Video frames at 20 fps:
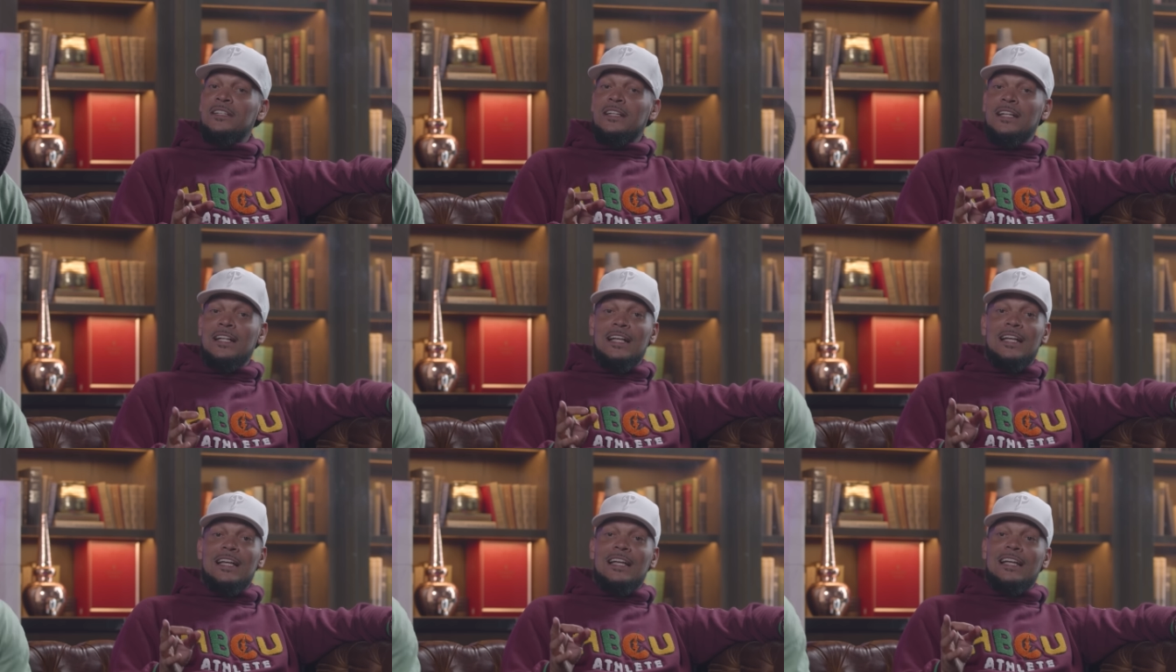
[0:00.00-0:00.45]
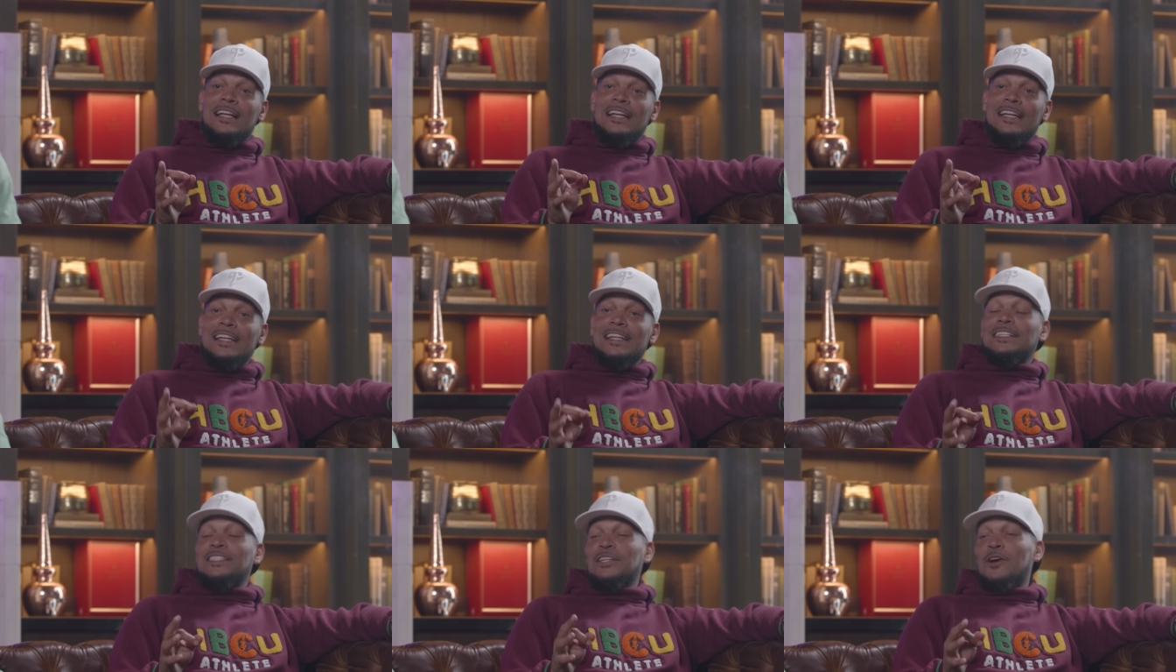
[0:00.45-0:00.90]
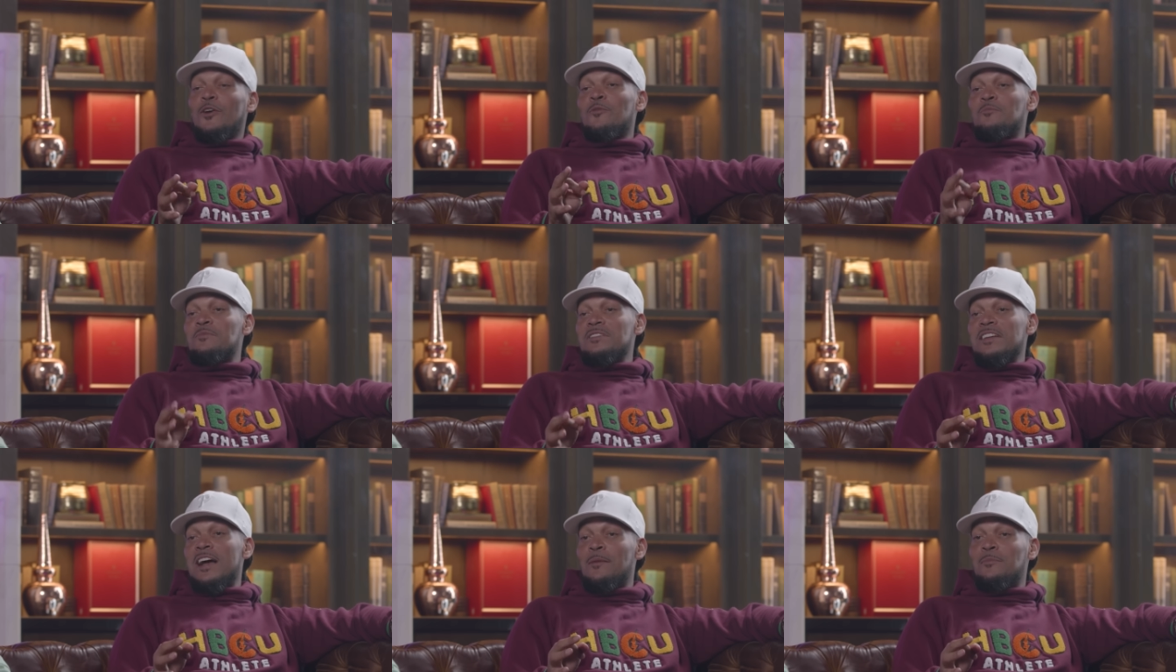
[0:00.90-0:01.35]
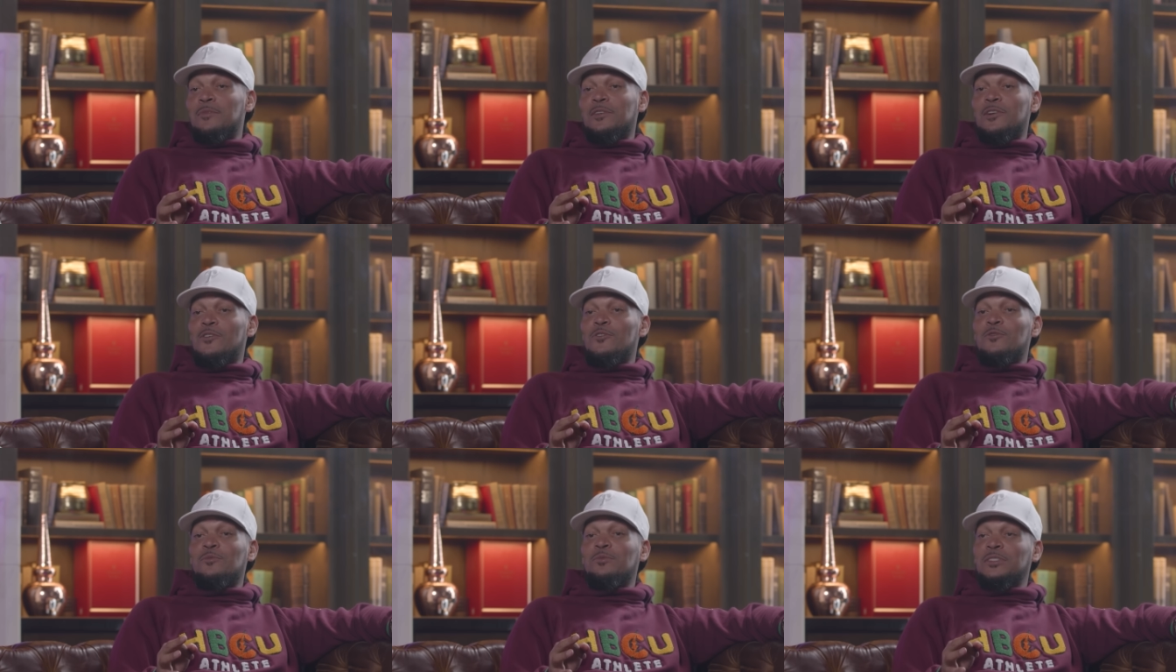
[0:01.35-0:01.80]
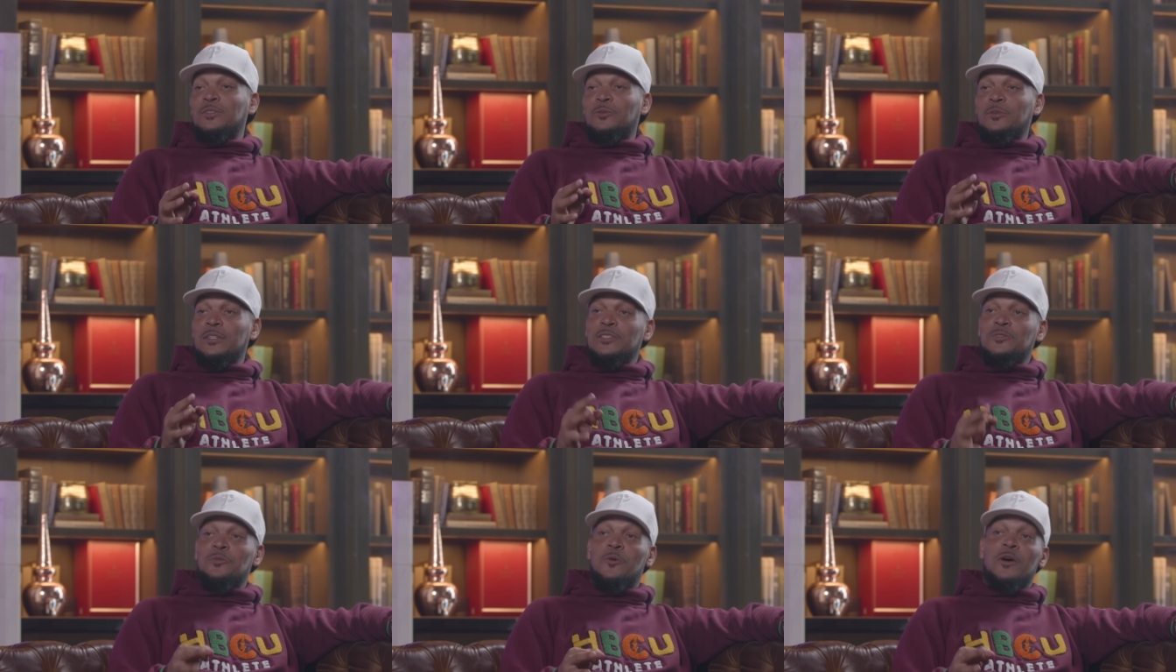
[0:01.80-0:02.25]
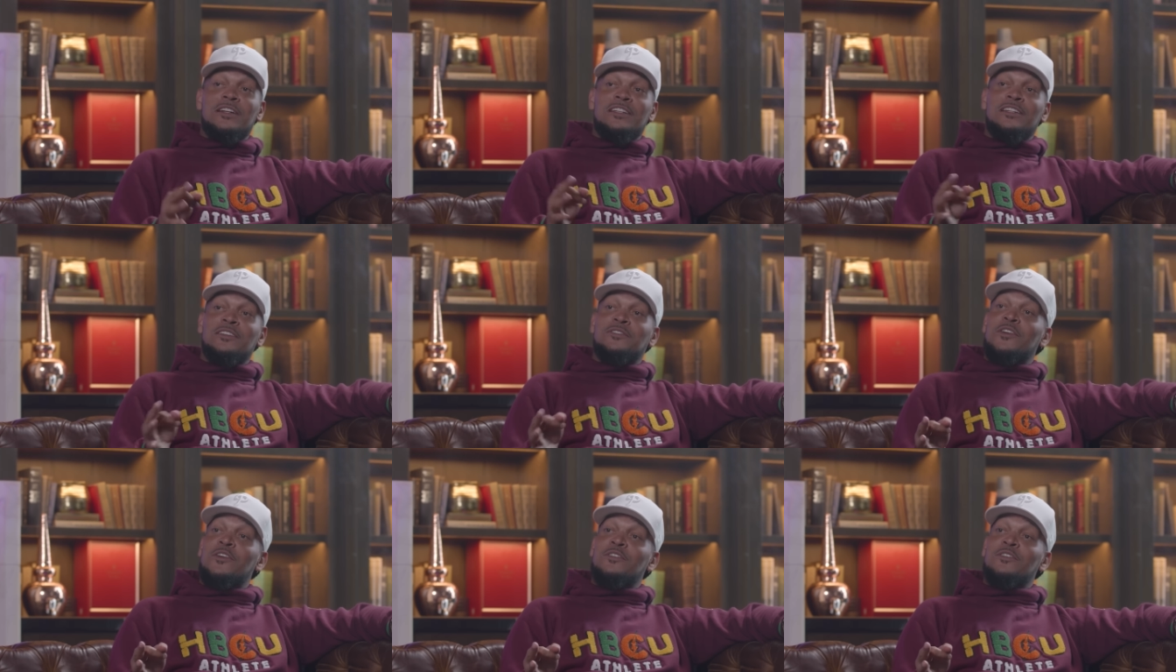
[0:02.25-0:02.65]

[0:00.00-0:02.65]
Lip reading: He told me I'm gonna go between 20 and